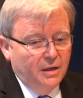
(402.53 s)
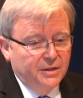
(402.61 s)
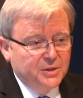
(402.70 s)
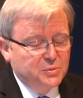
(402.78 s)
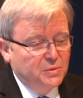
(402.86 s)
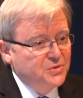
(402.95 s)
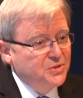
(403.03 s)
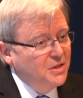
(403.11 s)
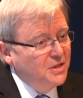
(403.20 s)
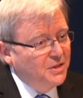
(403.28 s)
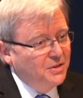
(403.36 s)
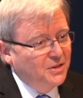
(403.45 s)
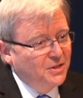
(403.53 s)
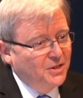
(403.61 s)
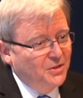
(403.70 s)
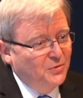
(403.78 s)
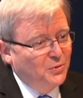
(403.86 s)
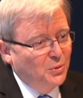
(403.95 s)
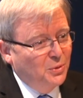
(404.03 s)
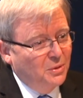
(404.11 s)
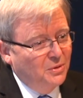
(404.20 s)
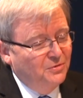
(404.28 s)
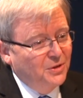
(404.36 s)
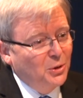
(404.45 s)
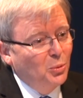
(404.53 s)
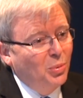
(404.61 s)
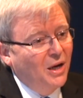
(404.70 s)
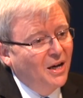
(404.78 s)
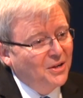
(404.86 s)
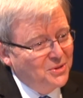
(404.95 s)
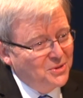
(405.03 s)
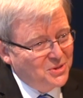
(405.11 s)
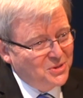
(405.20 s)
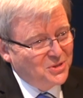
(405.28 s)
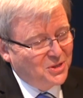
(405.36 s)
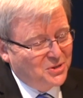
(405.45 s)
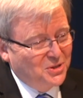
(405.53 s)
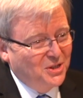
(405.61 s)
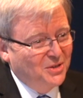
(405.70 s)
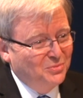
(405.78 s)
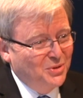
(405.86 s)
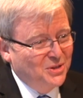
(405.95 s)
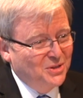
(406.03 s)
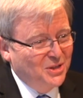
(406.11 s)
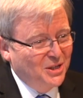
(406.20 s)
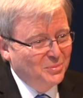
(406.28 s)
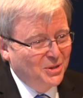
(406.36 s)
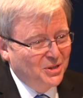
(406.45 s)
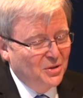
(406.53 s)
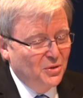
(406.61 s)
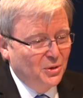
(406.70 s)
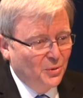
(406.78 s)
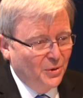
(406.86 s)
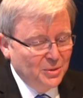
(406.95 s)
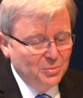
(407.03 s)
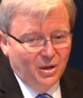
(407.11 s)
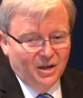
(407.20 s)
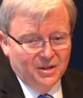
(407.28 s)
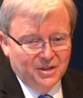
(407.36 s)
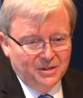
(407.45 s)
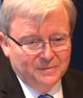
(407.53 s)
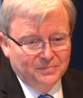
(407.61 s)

And as we've seen, if your fickle partners in such a government, namely the Green Party...